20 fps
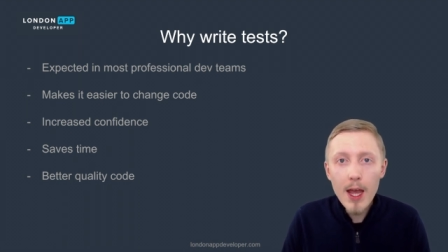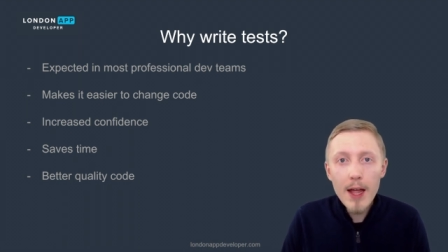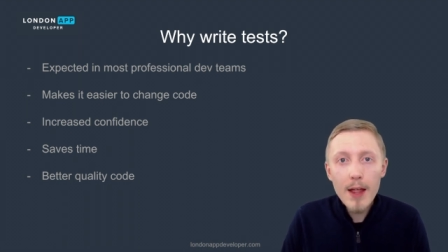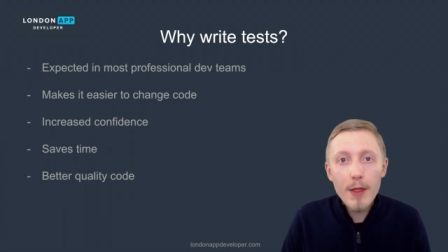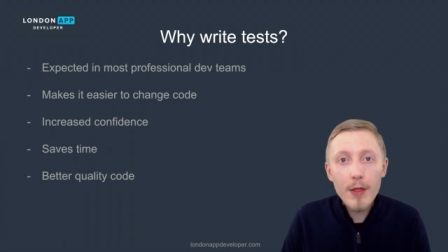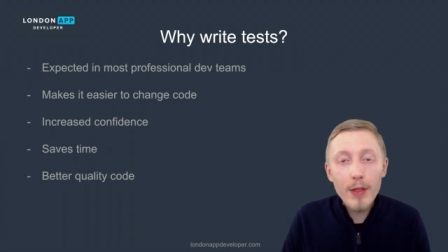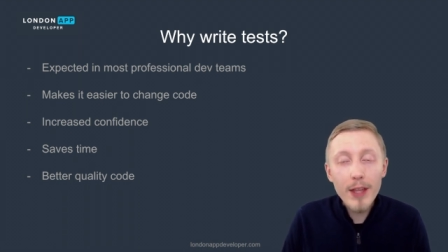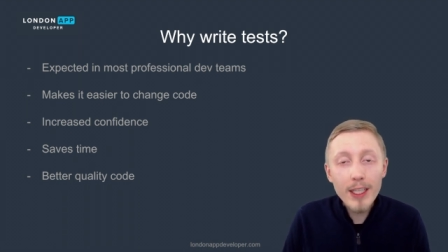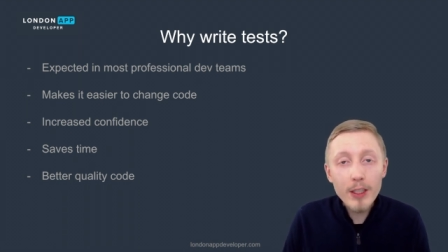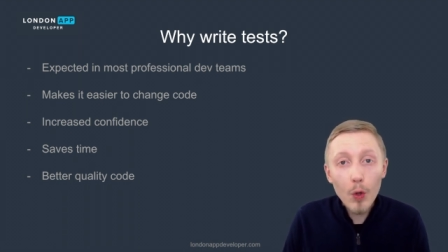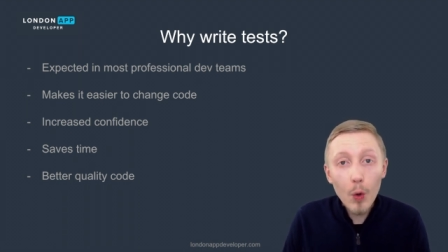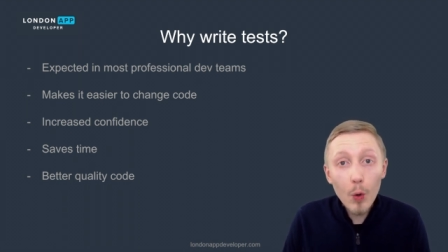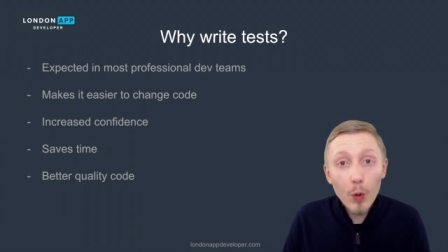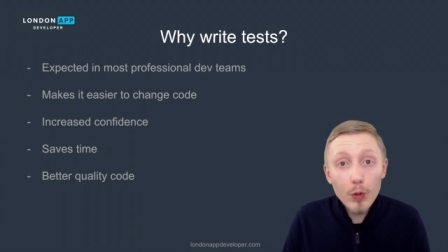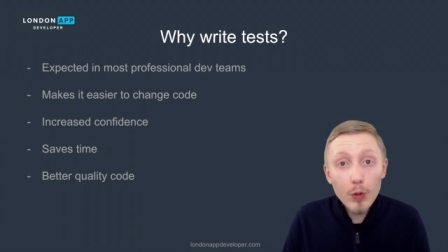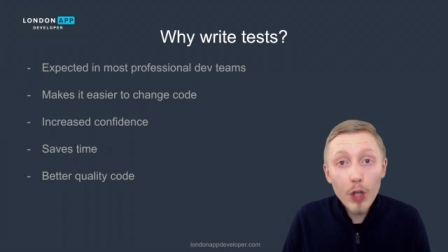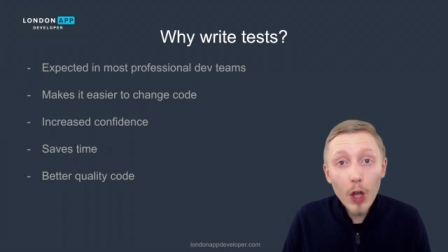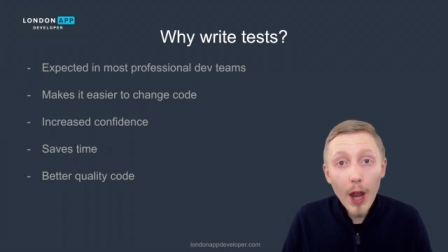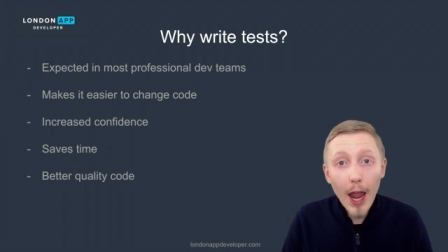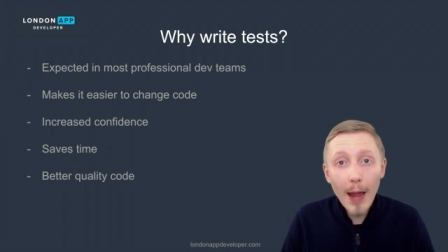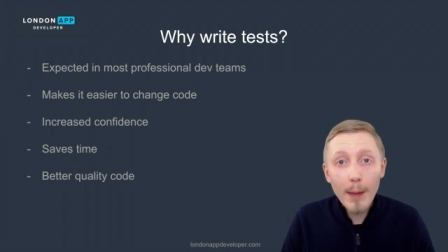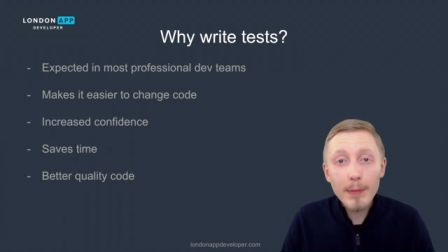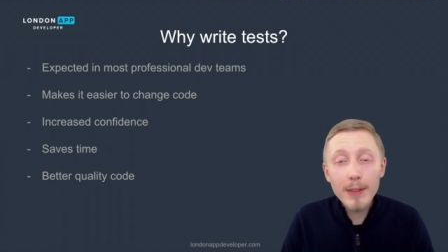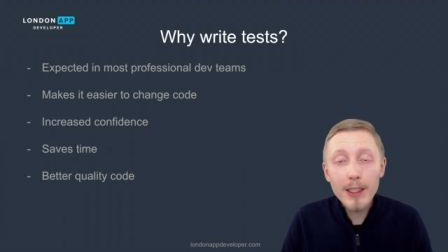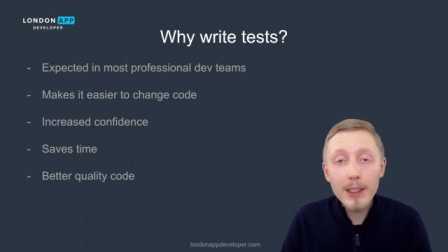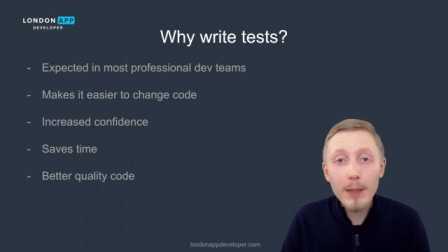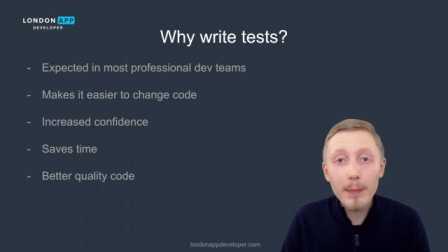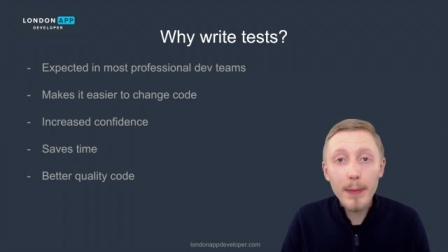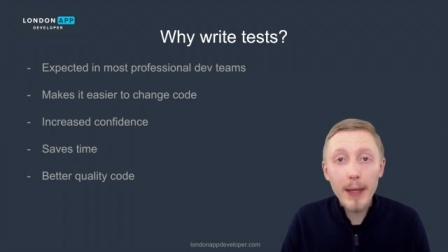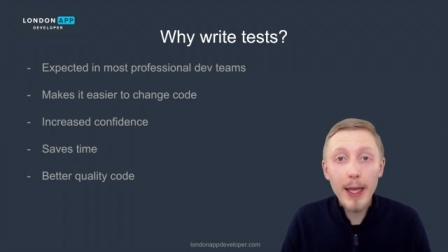This also happens
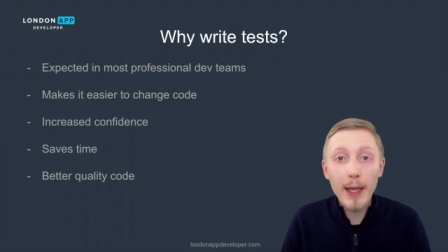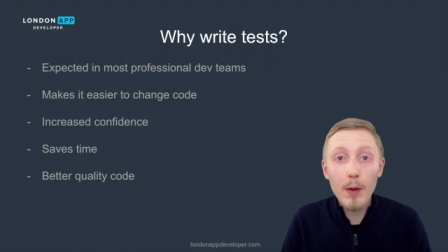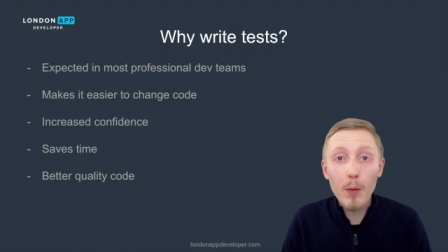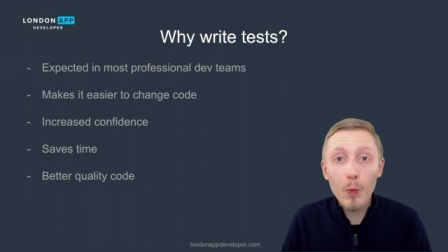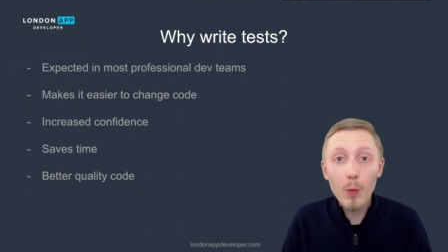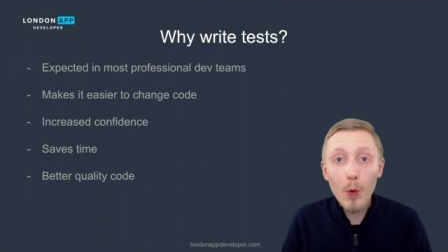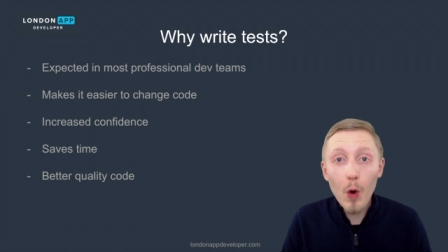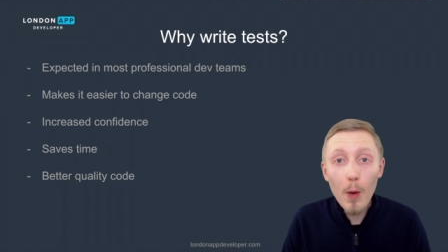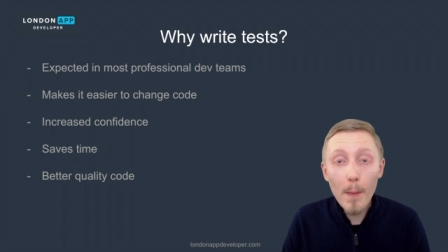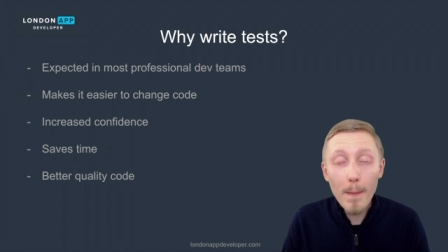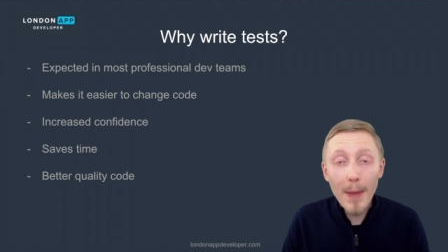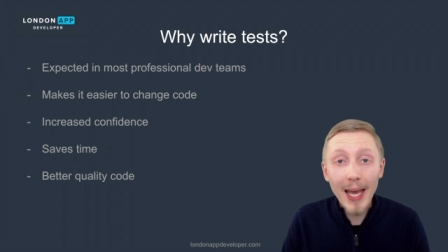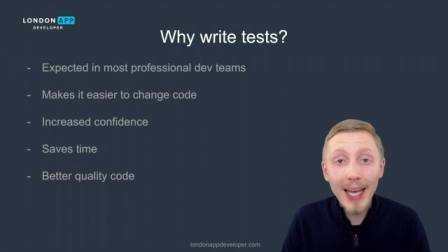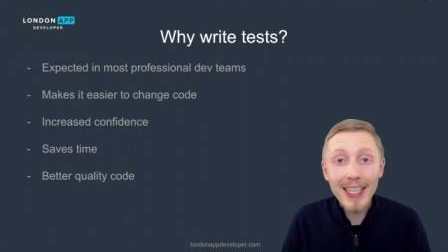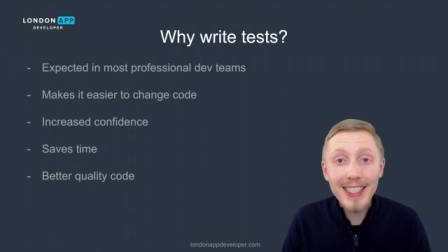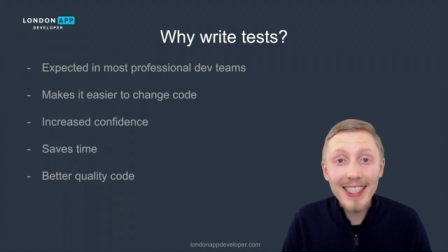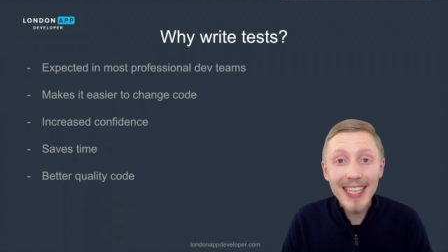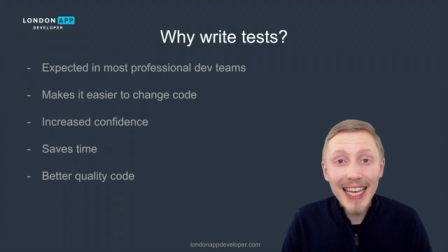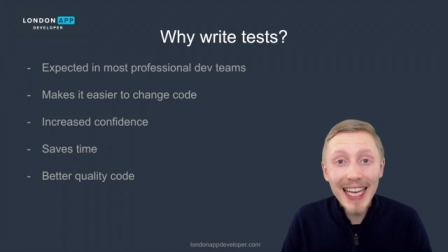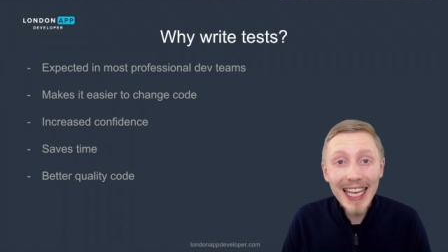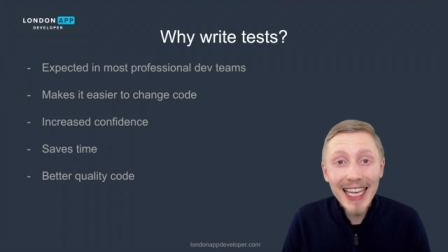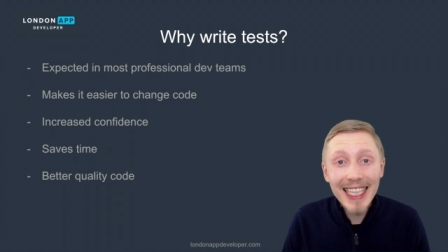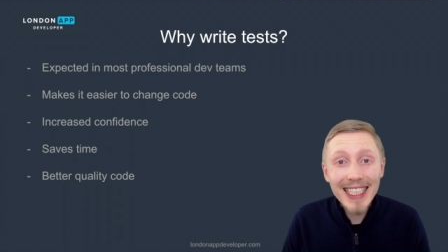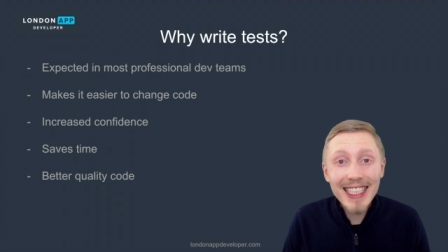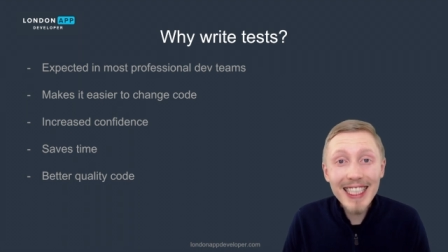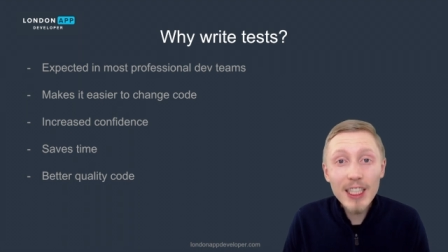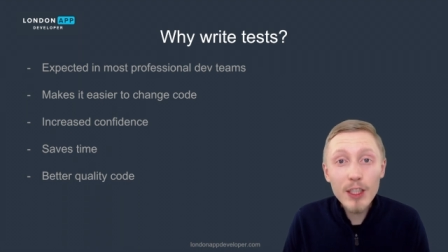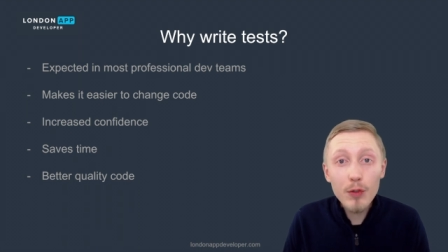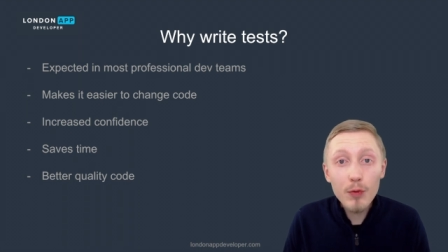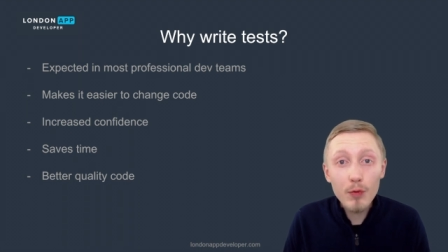to be what makes
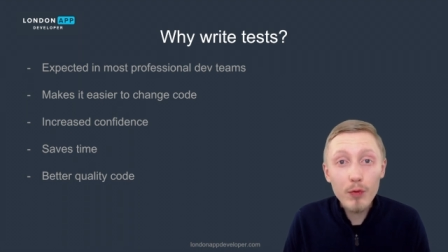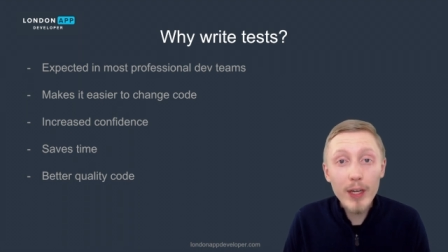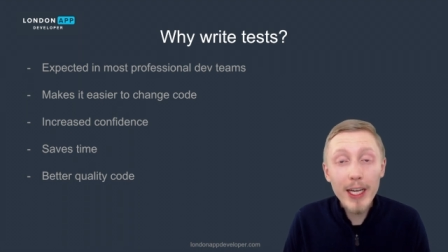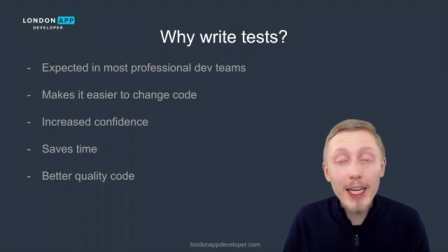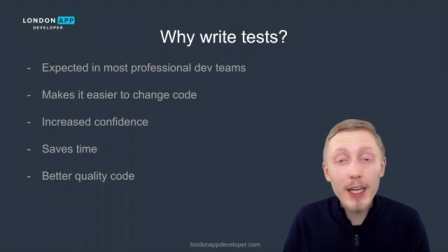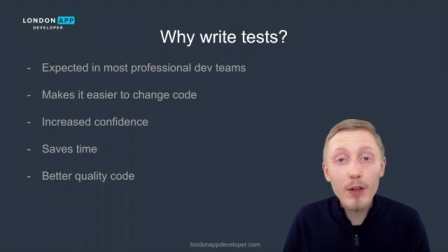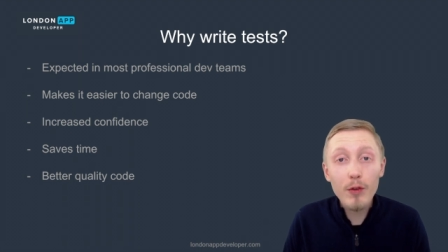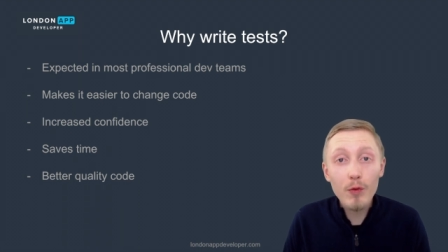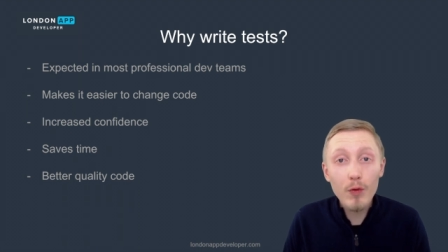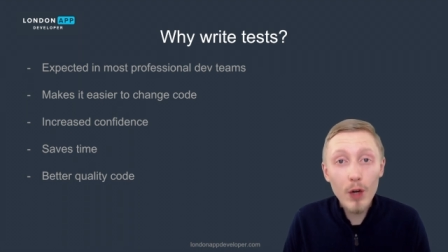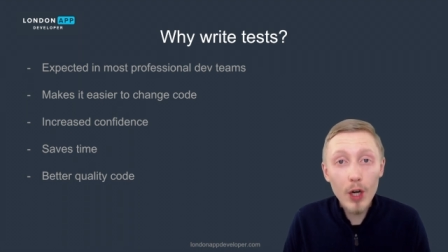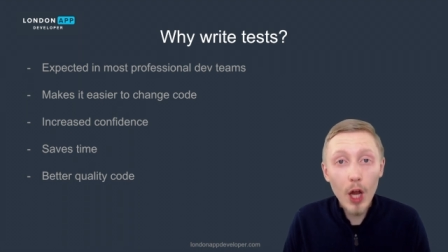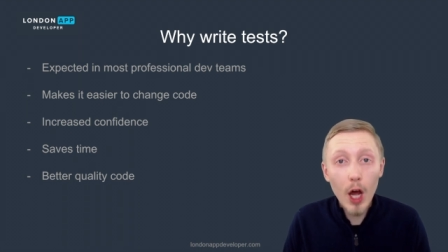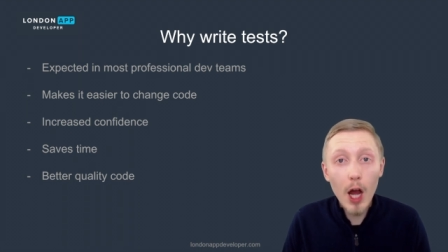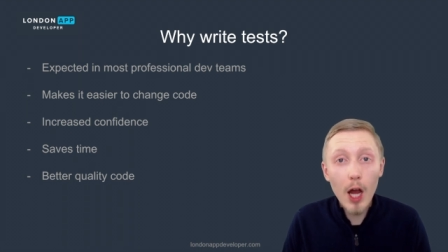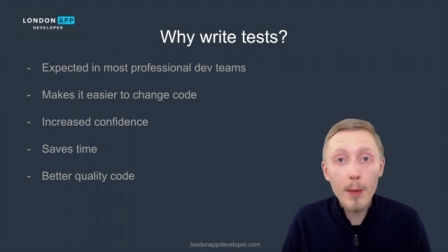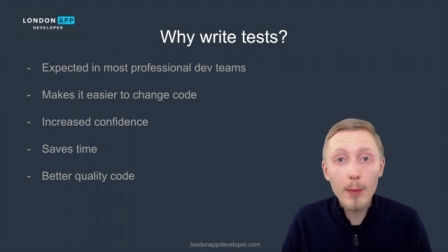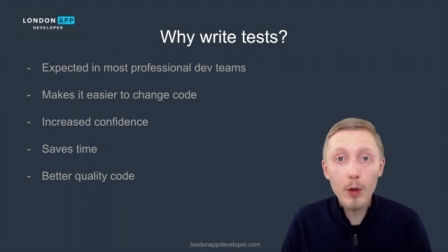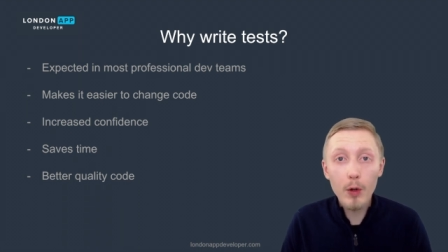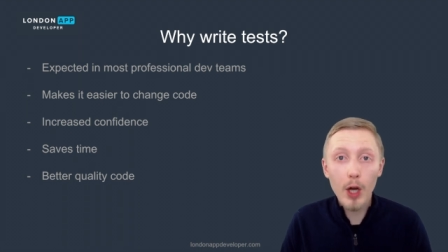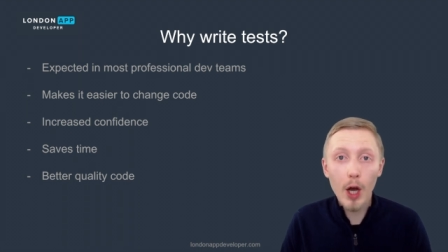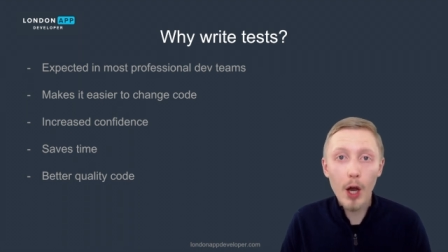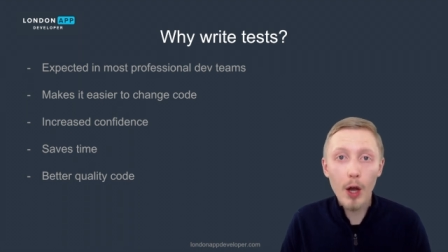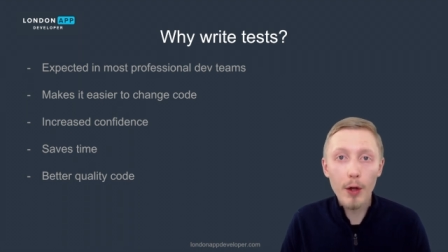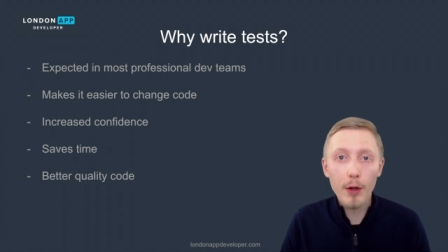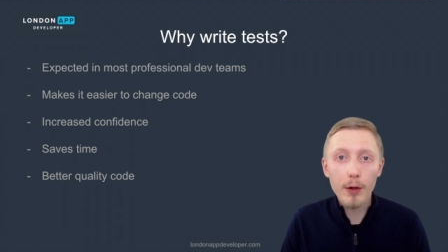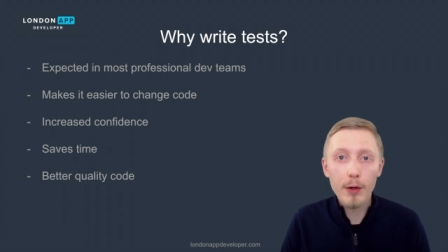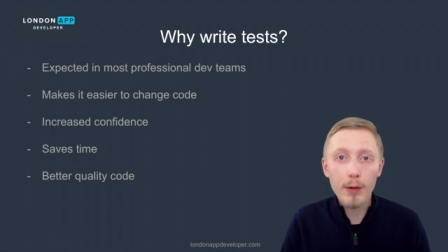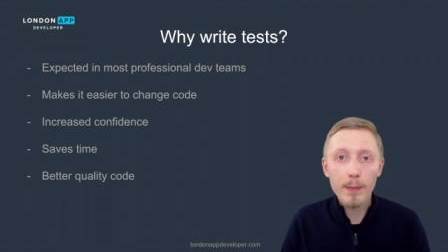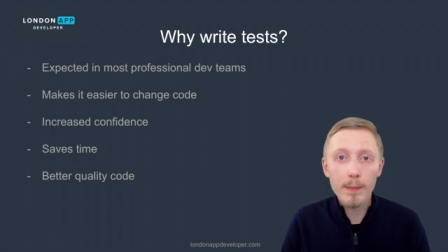easy to read reliable
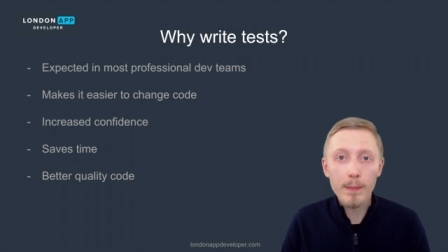code.